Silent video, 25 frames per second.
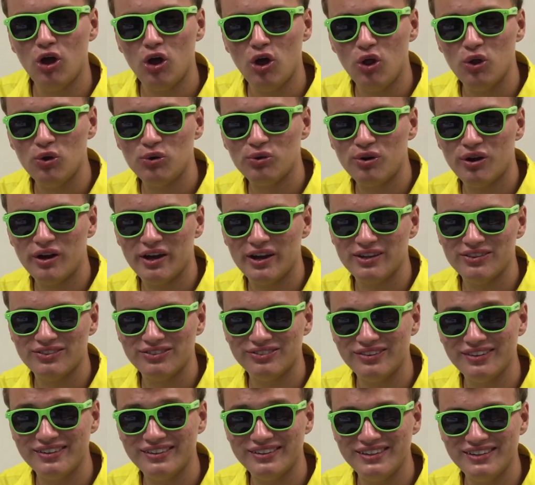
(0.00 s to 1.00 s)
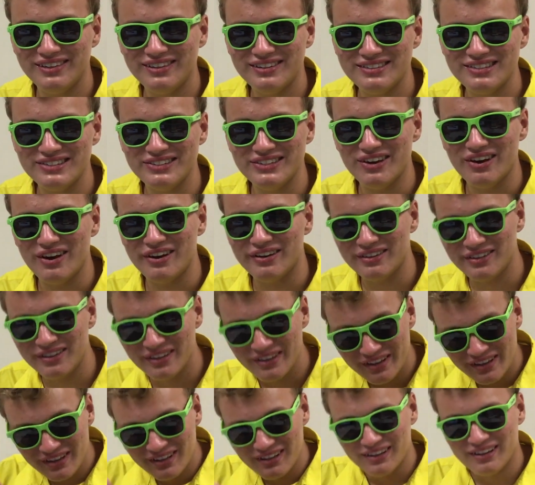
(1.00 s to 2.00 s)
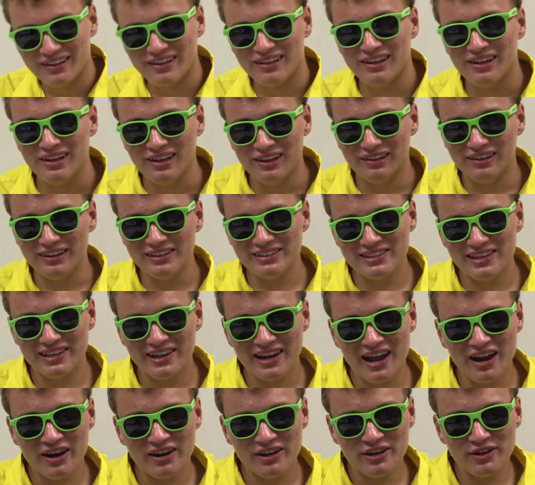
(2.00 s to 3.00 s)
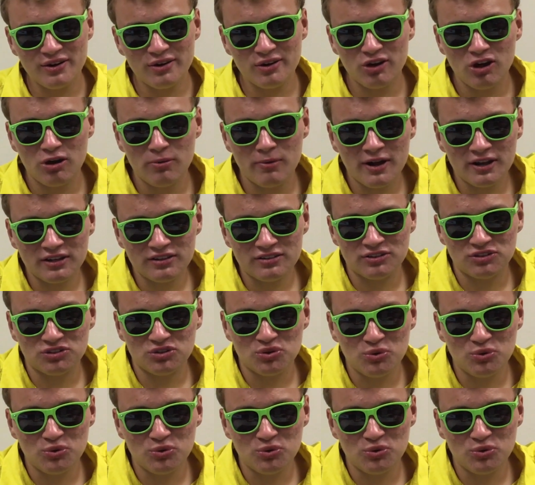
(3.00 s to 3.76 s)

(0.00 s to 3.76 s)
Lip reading: Alright, the deed is done. Let's get out of here and go back to